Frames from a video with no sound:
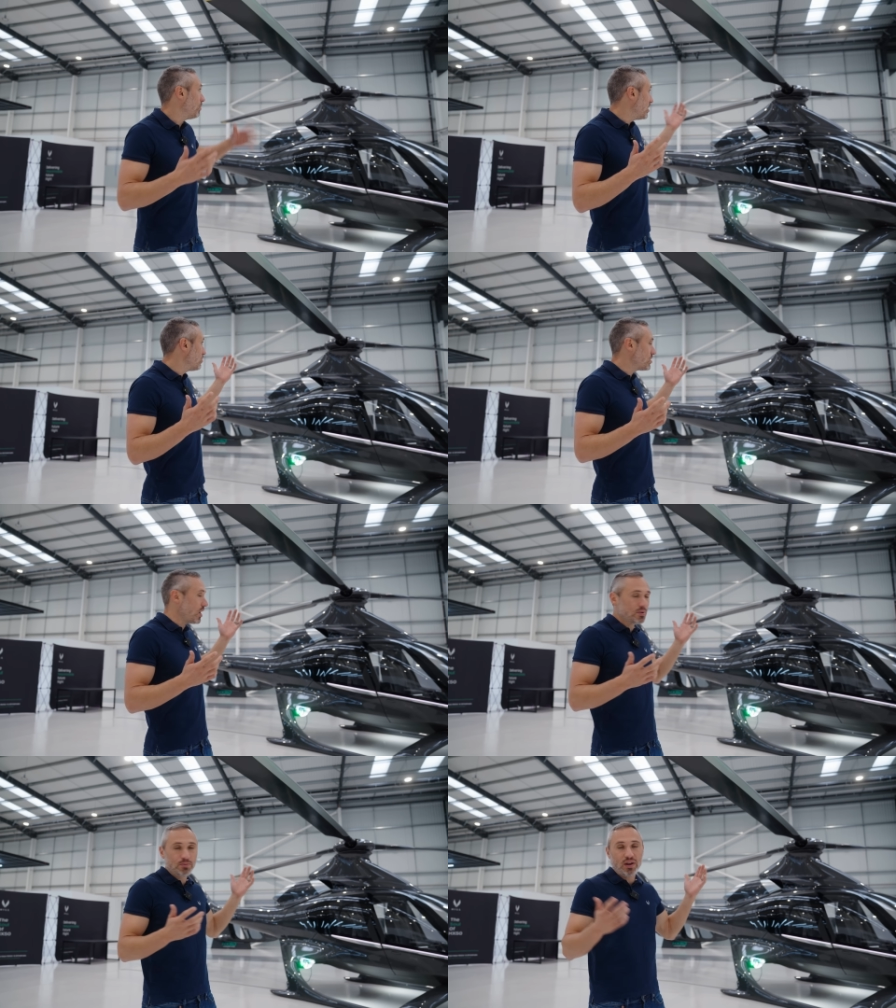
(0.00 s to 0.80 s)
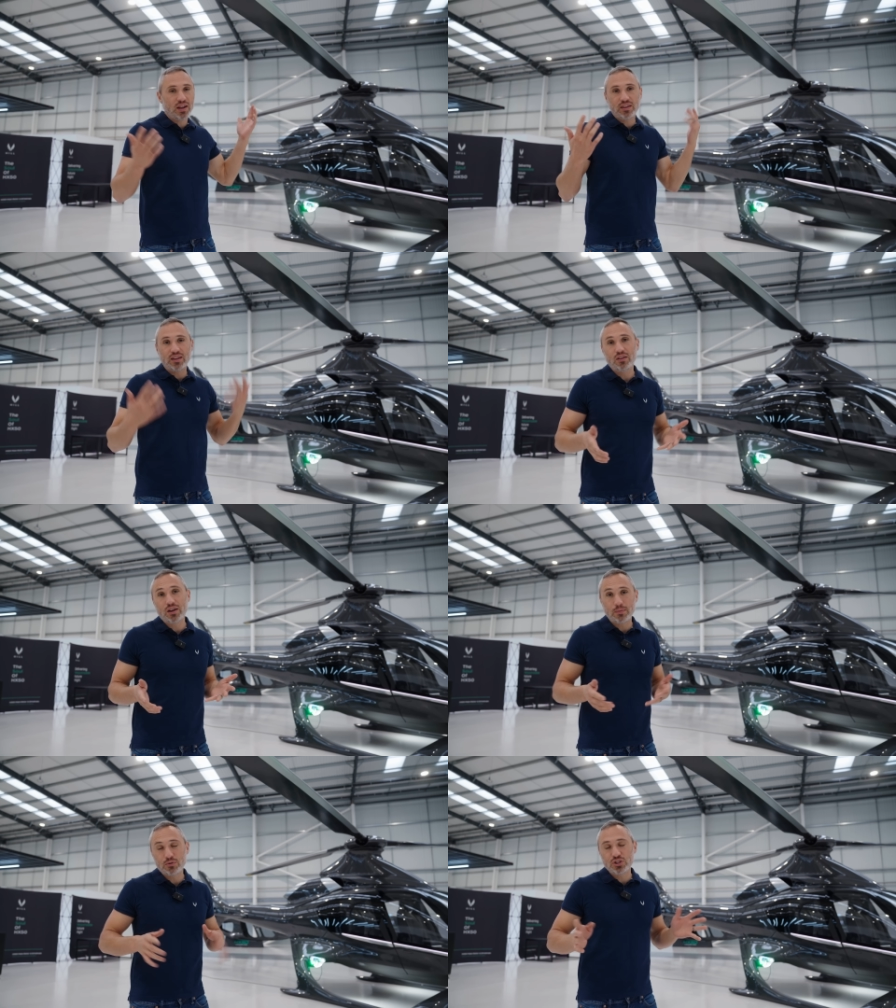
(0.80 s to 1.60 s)
blades will stop spinning and the
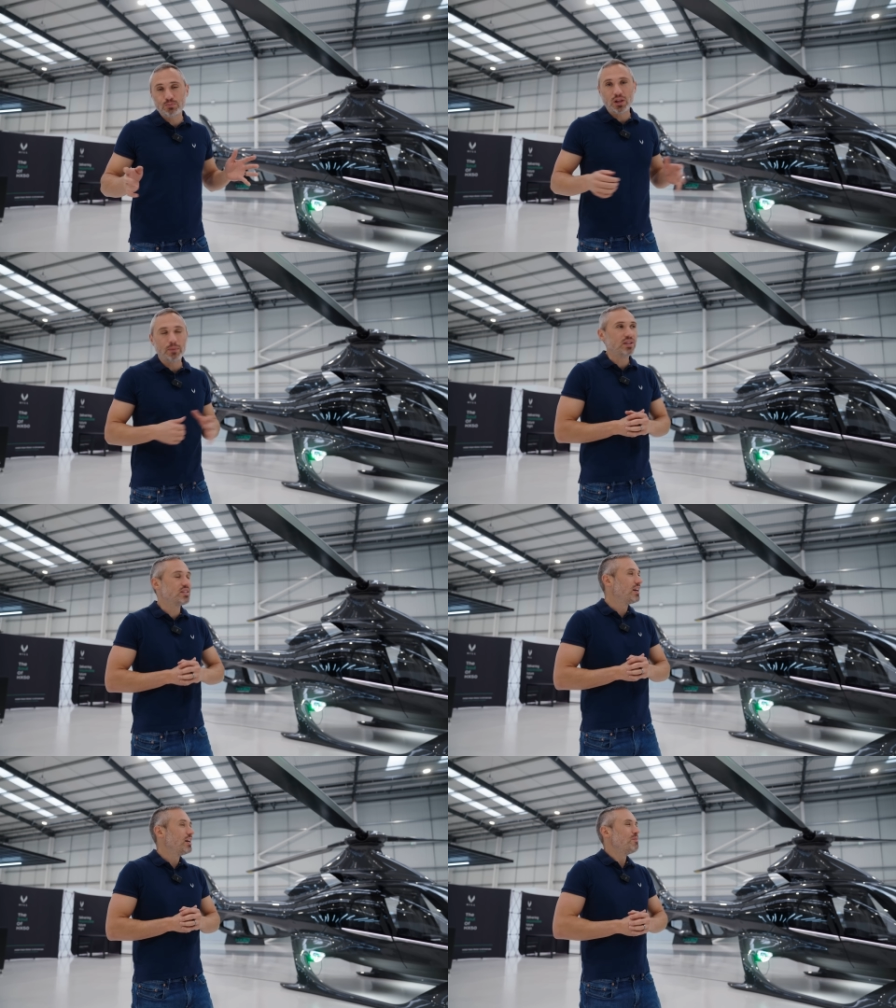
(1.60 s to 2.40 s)
helicopter just plummets.